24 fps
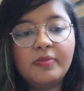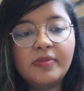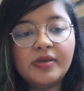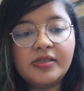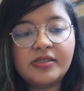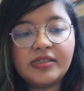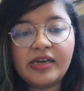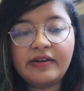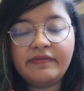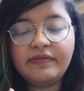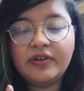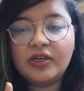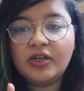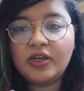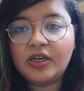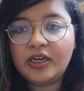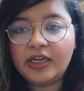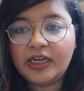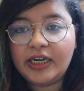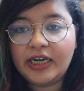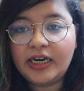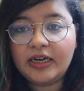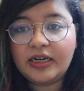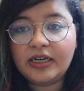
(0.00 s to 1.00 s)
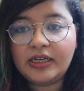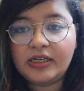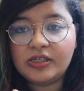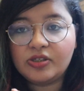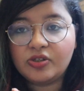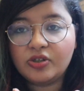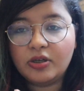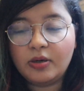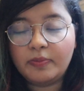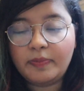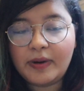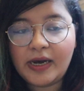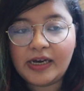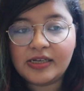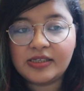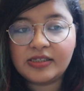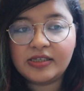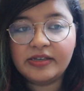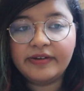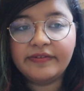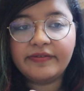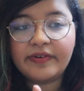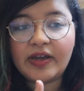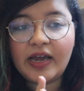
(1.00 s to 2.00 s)
7 to 8 is your
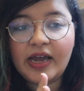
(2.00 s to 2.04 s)
passive,